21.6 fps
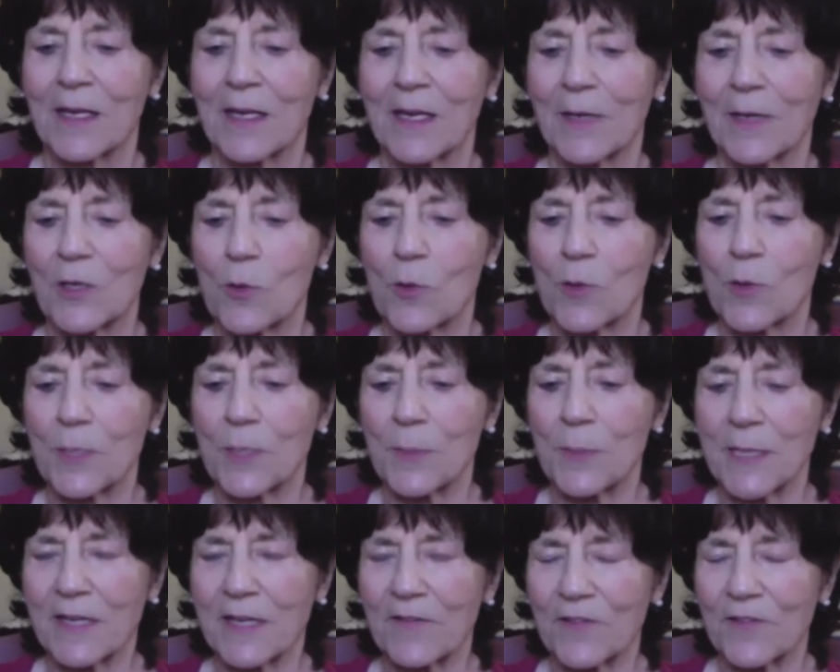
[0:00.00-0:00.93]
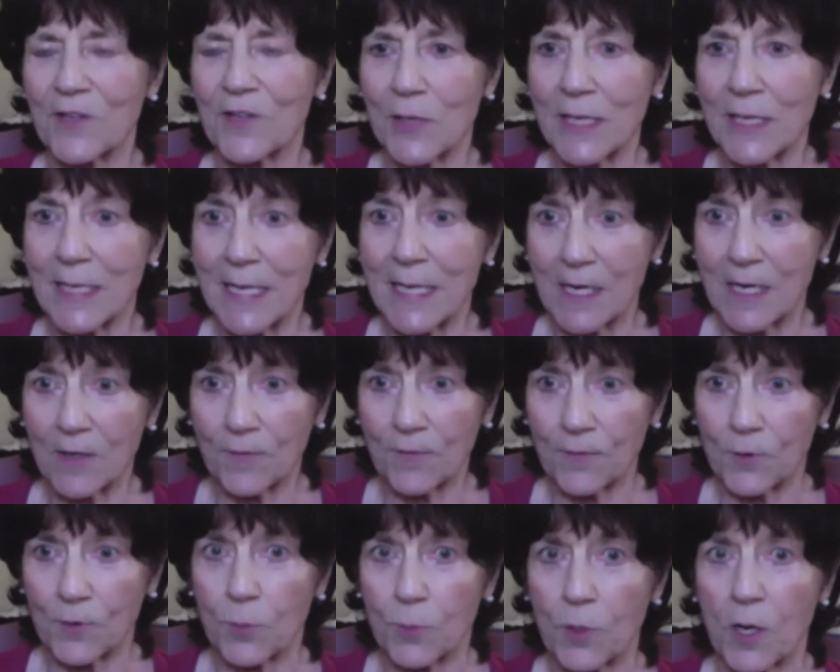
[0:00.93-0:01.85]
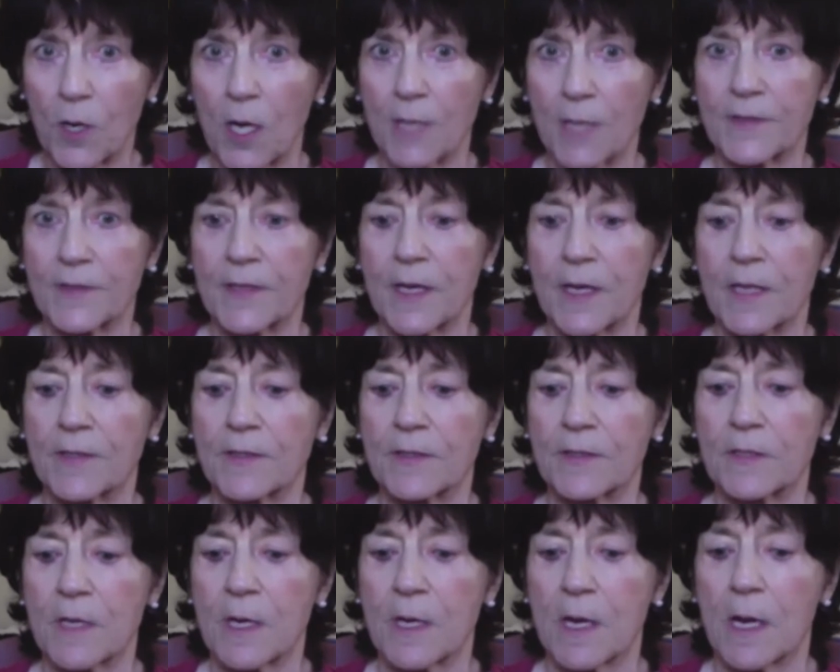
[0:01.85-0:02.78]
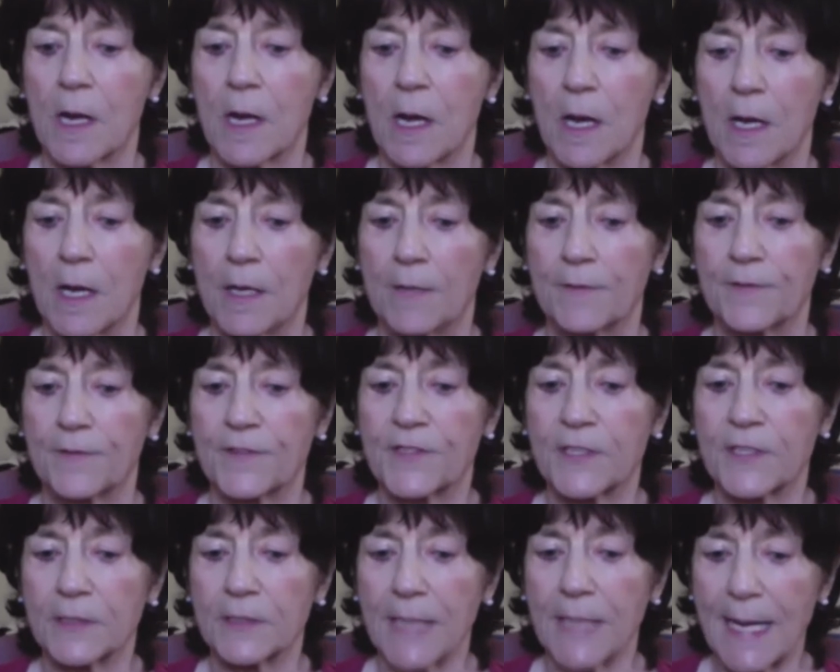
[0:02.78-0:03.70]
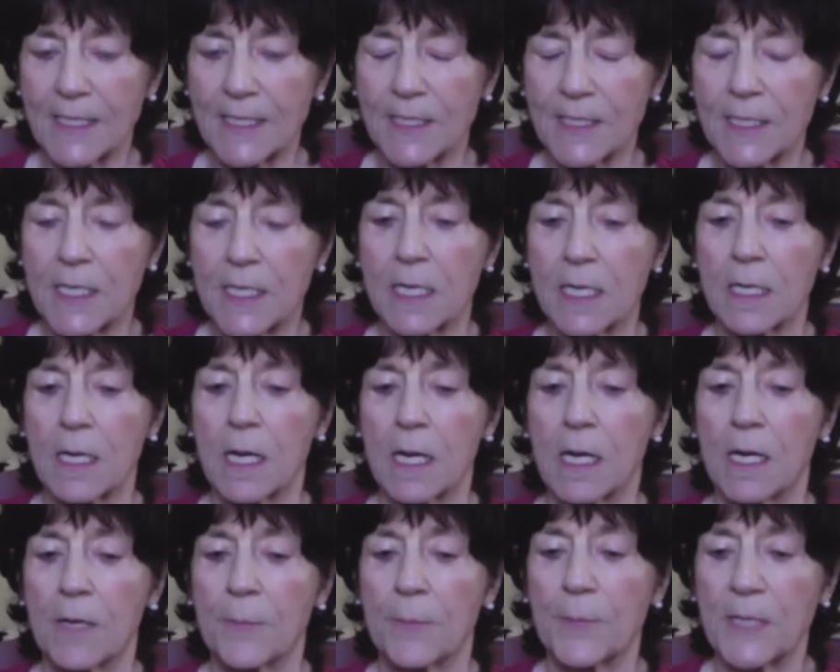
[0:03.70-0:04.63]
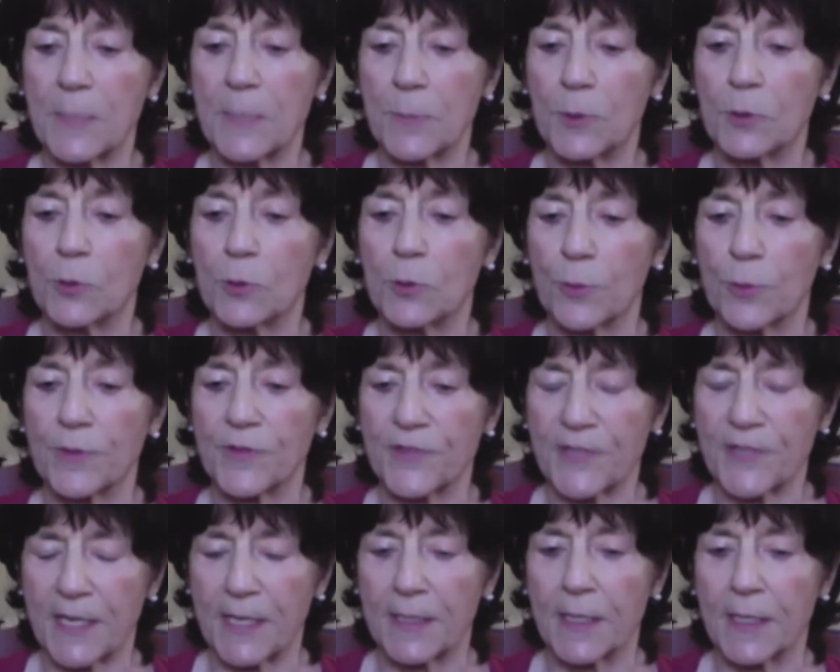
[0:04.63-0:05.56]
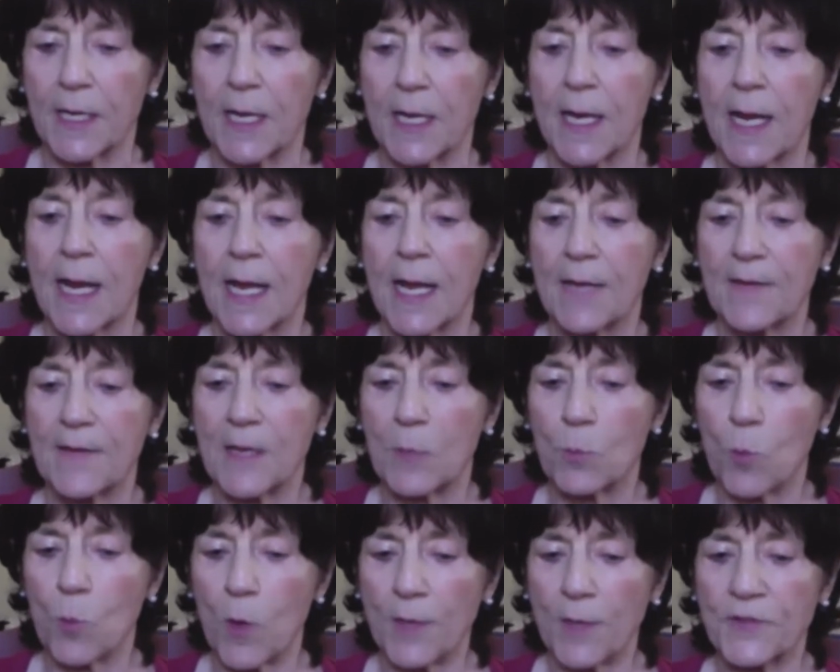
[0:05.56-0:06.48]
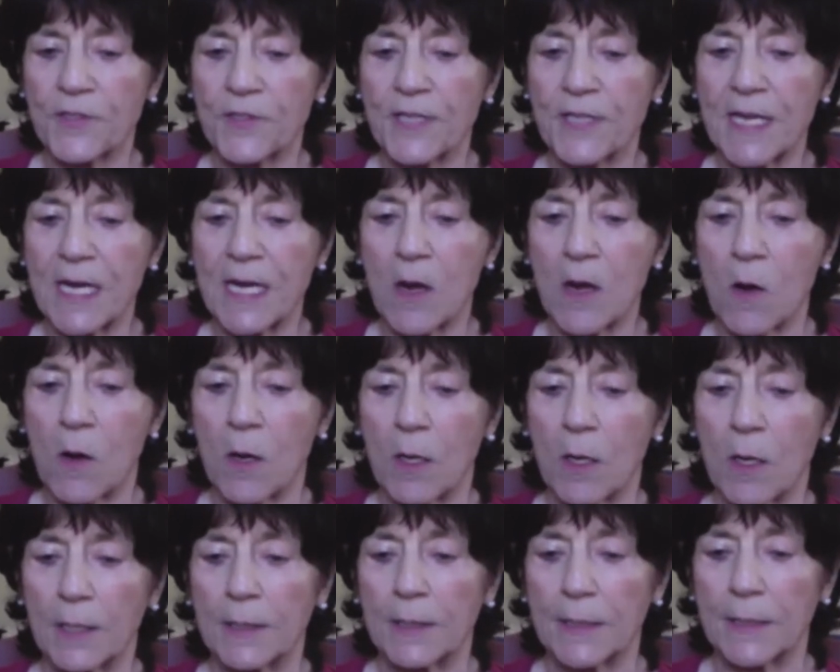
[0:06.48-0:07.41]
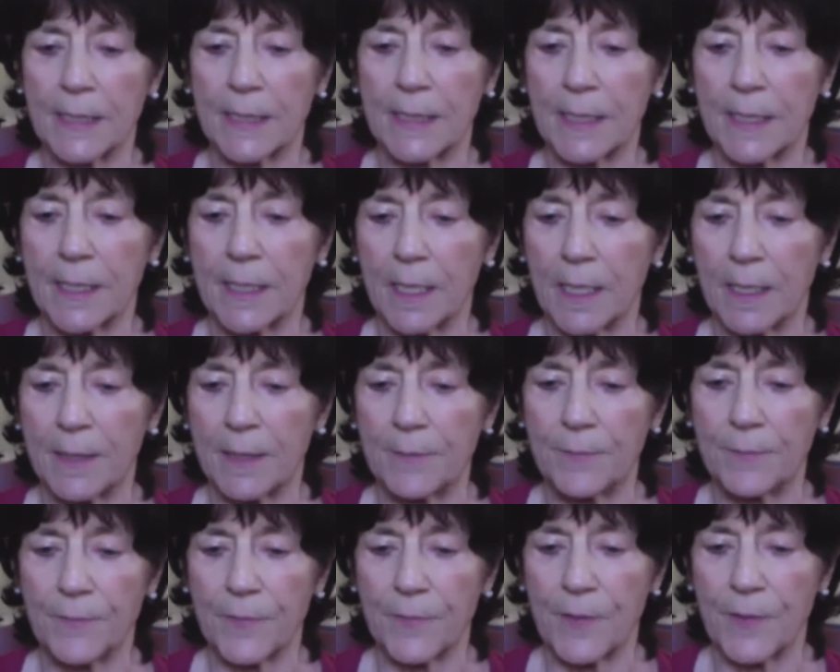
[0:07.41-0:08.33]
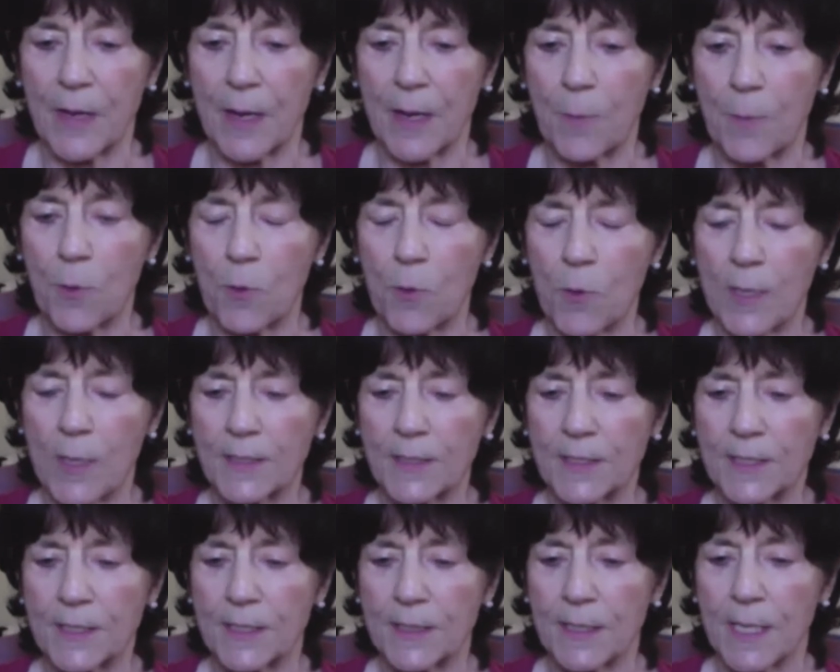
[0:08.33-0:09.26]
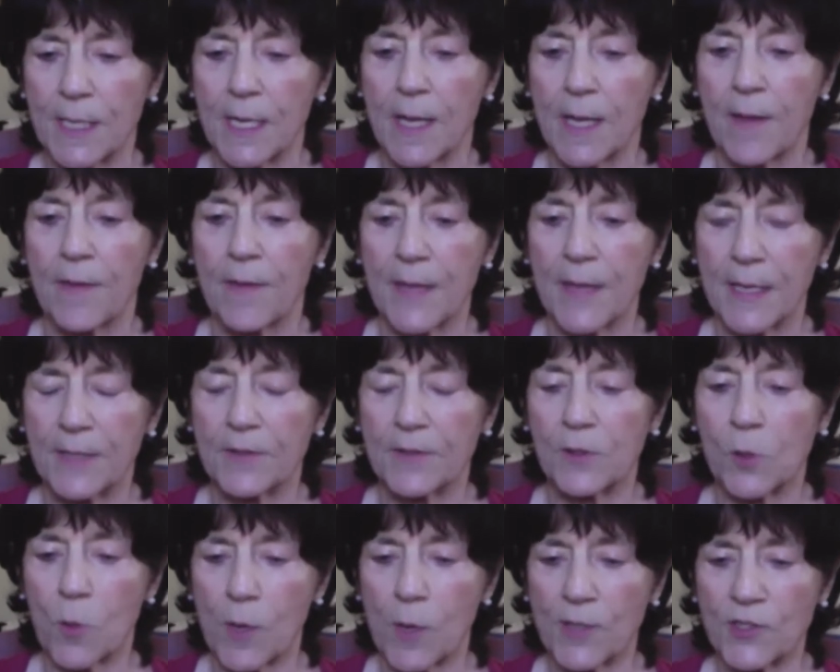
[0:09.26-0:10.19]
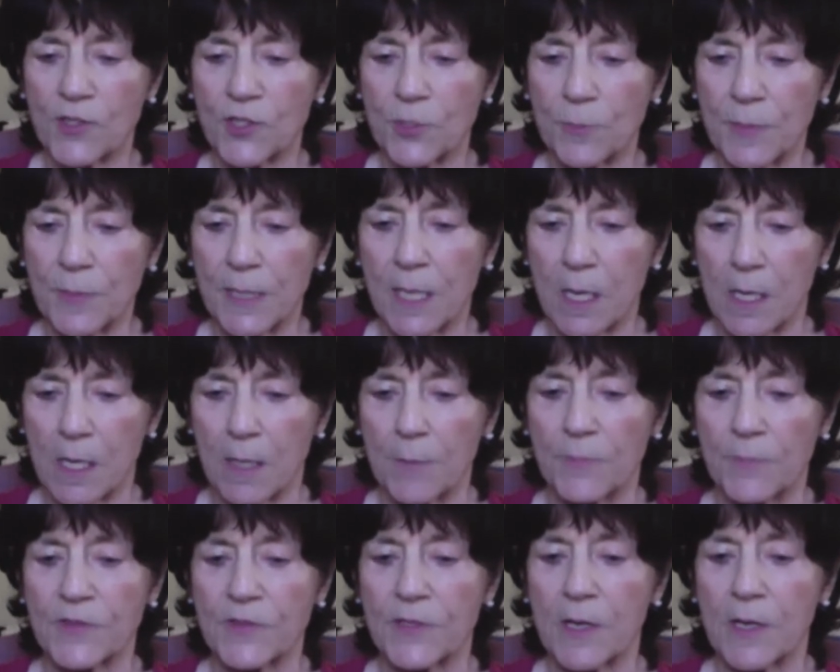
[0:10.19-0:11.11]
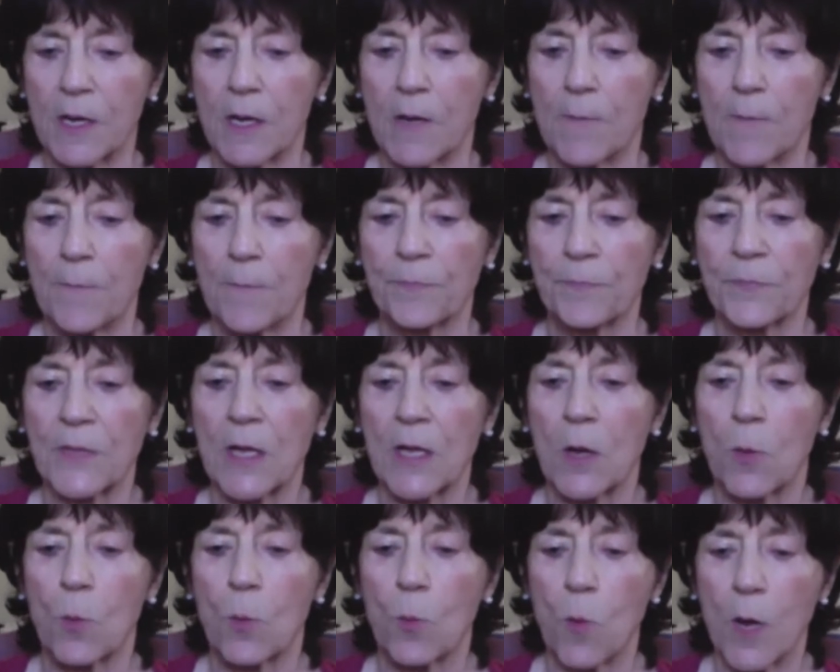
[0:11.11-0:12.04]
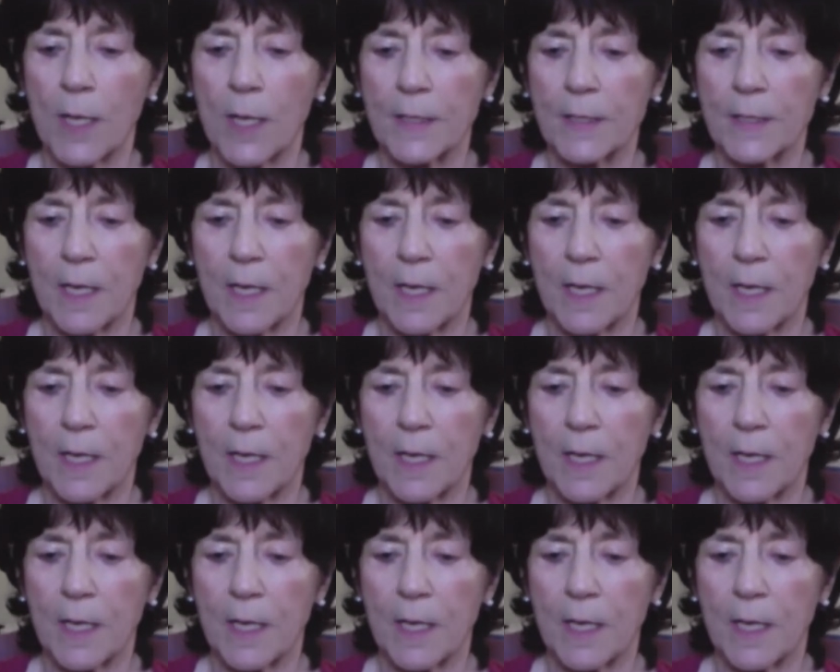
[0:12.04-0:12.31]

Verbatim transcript: going to be a very careful process of selecting uh, people who would sit. And then once they are um, appointed, then the question becomes um, what,